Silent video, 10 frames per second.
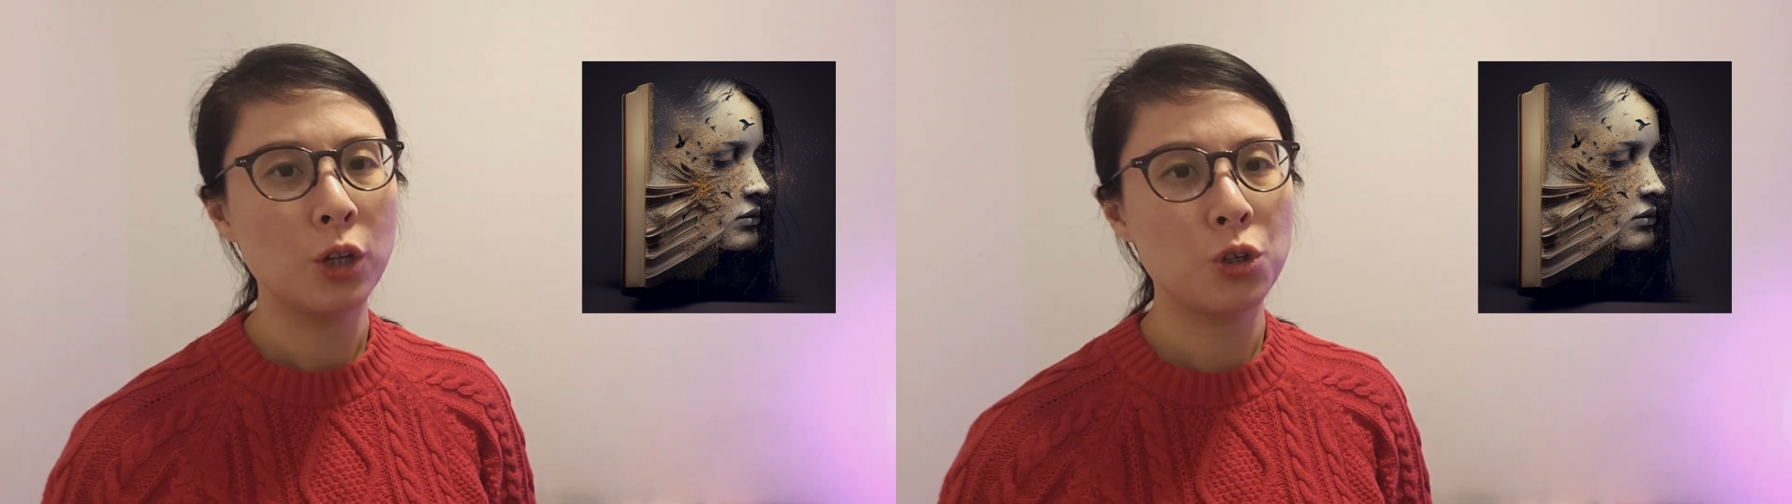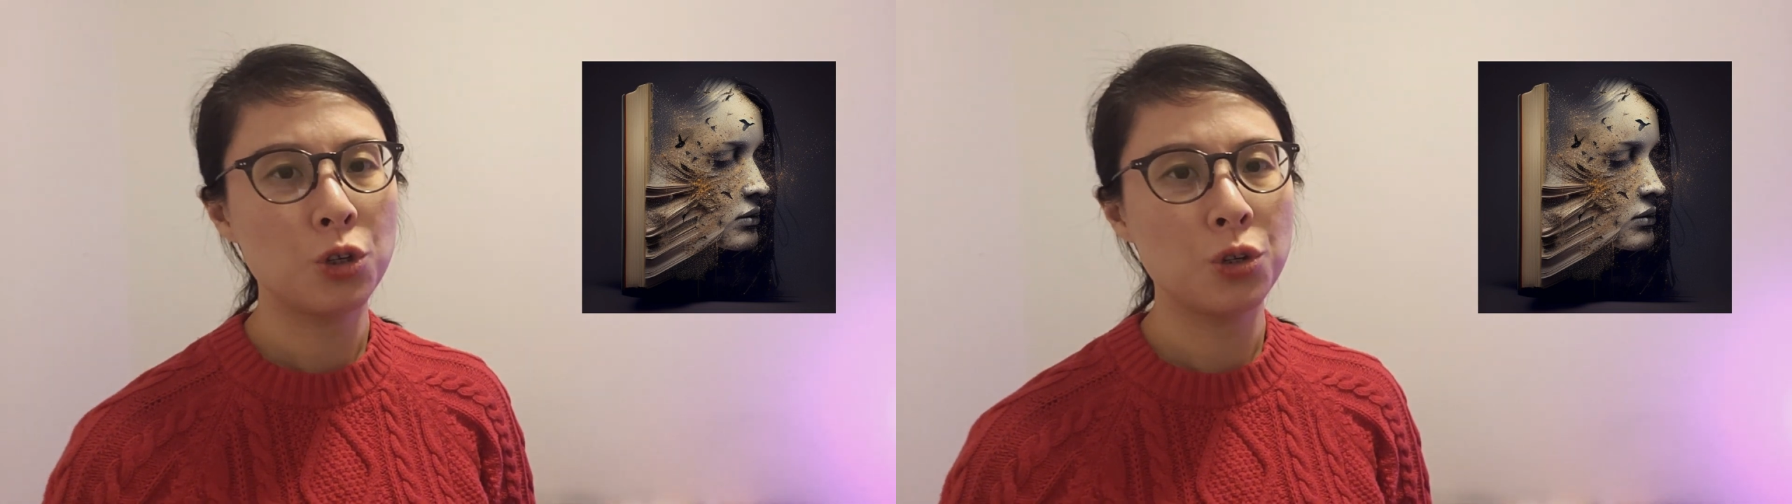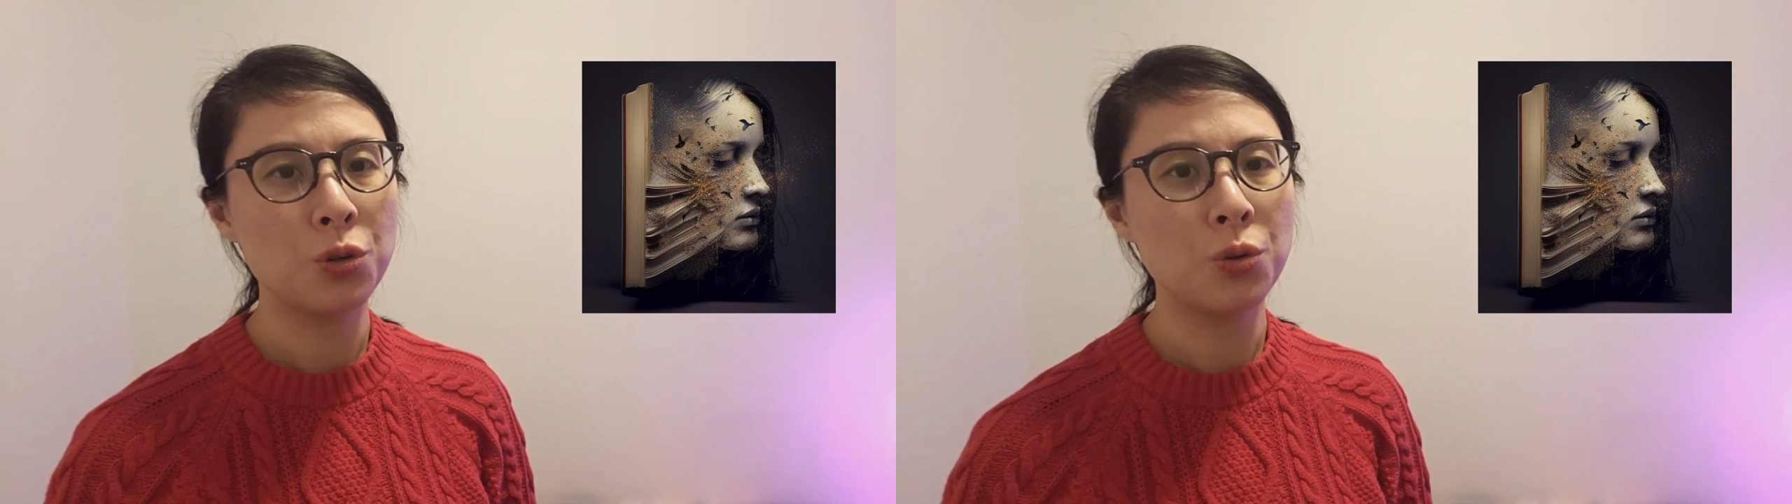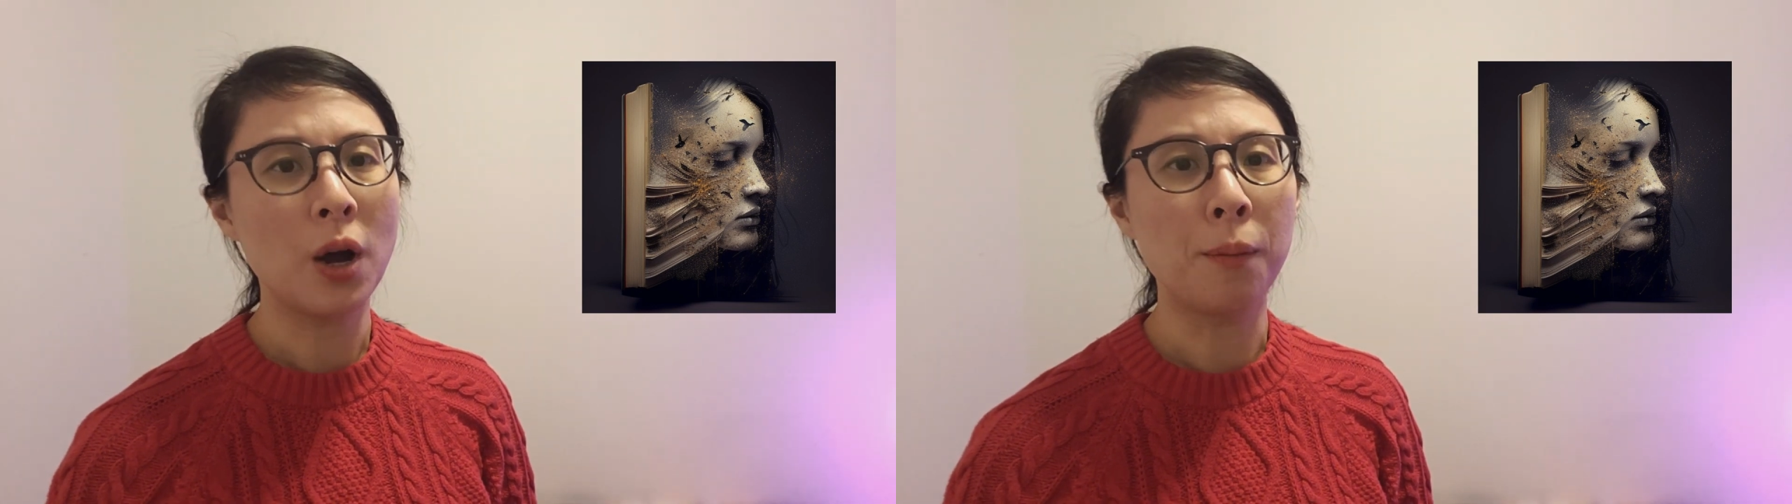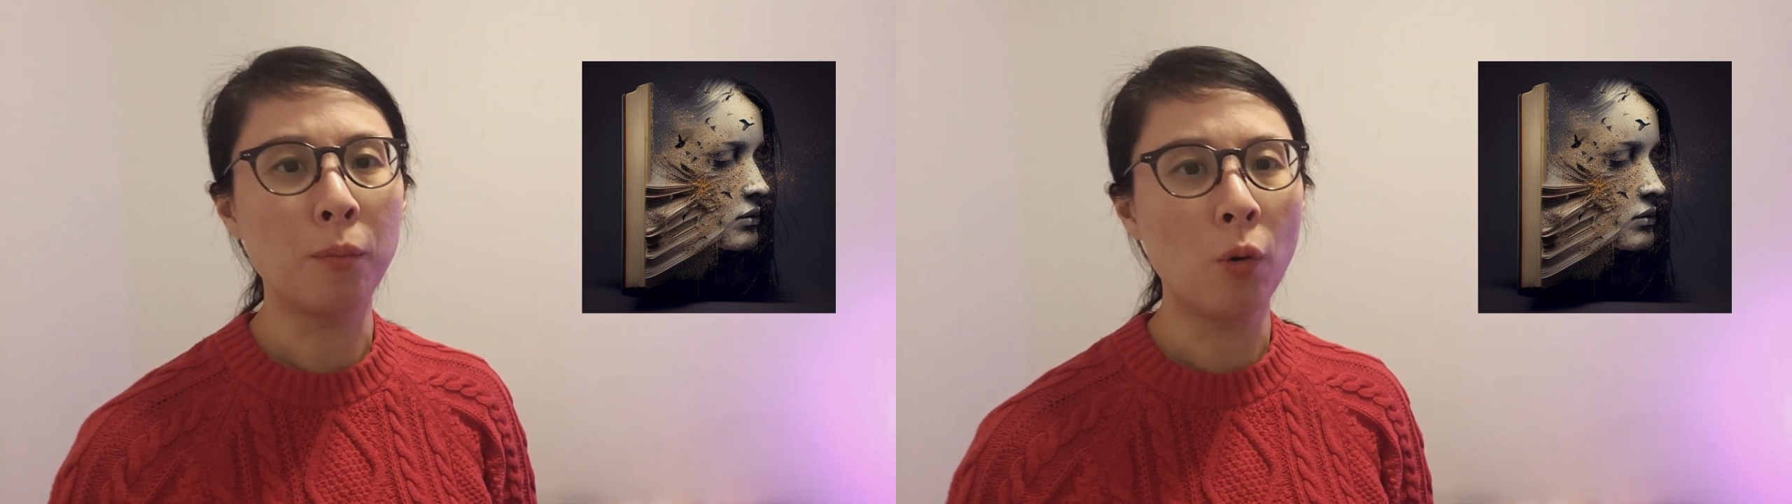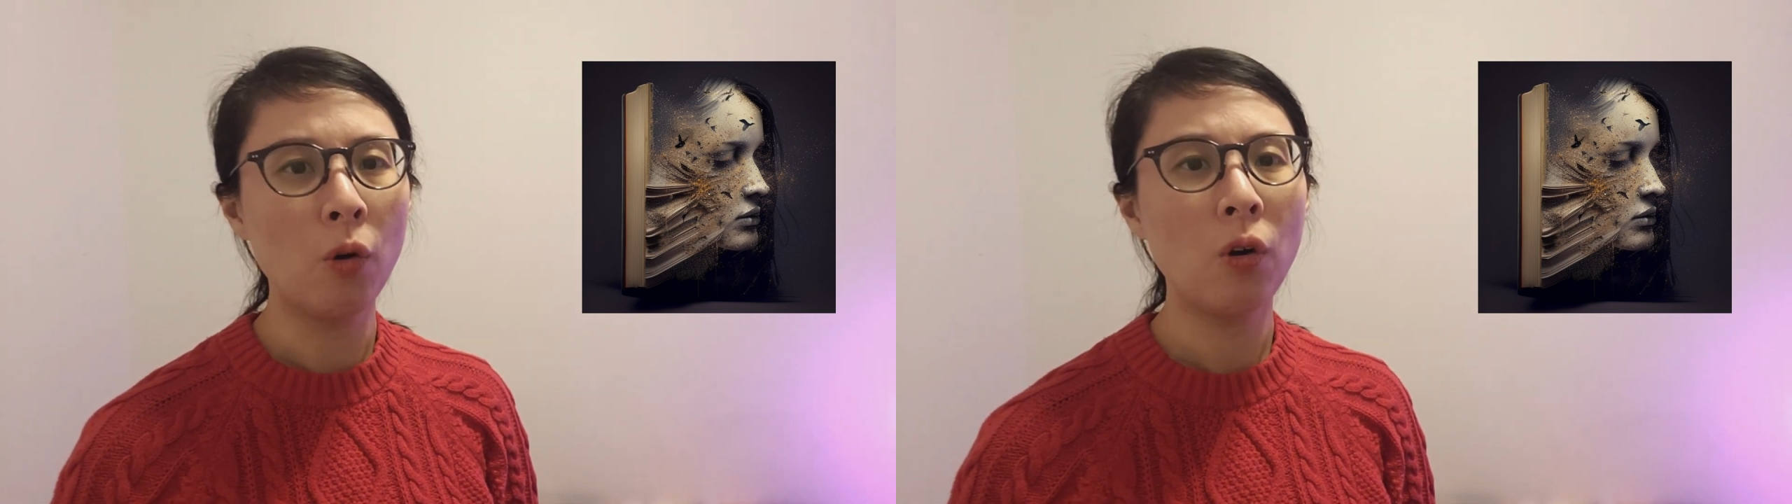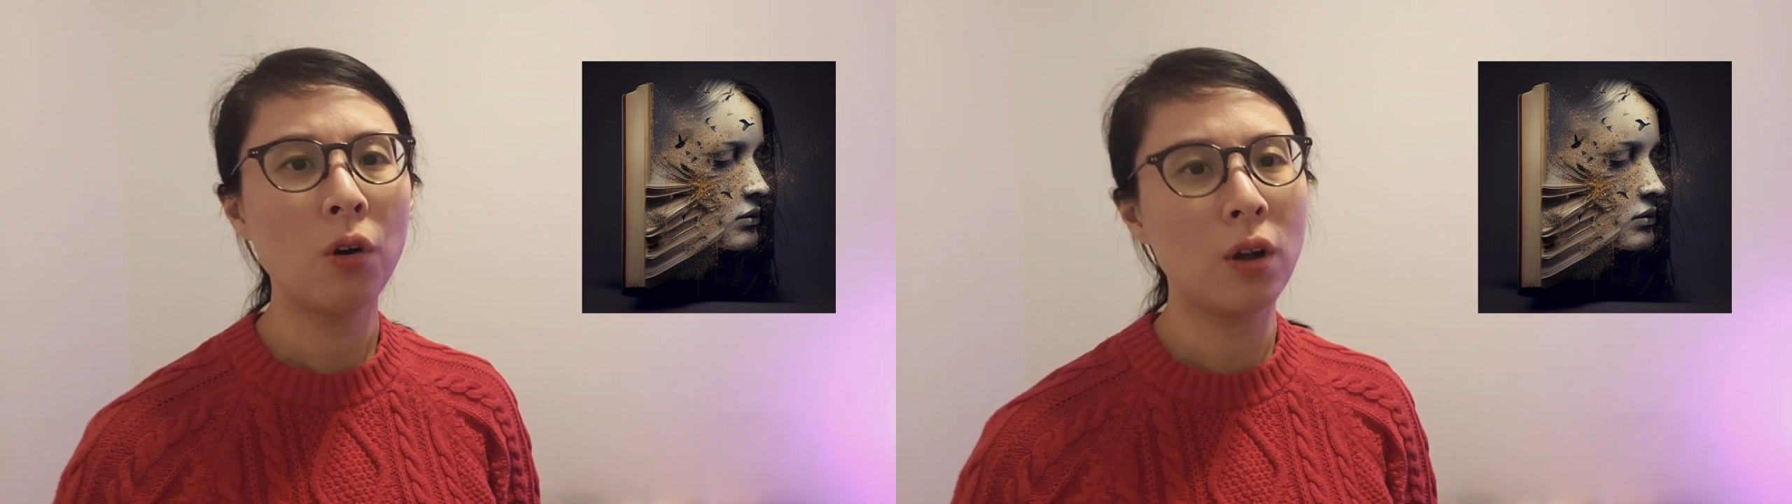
to a more